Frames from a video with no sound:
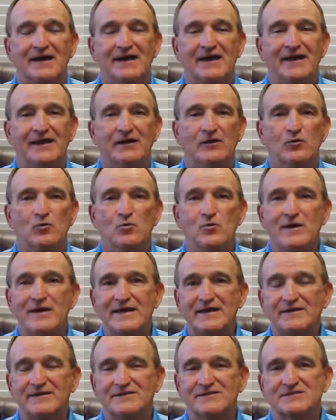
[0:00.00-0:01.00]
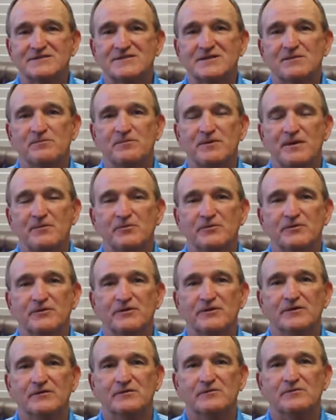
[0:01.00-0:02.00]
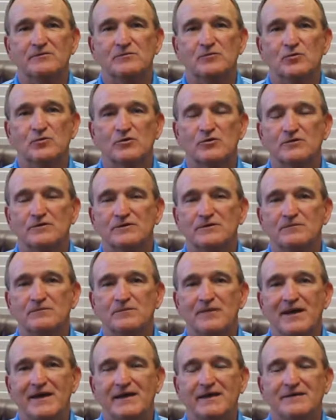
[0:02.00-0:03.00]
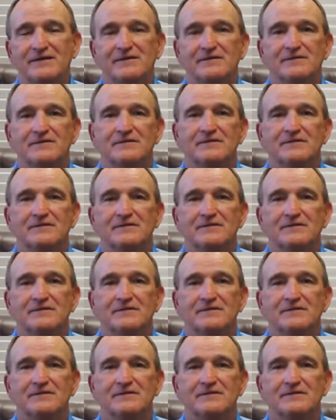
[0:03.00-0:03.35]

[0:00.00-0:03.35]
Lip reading: in a week than some people in the world make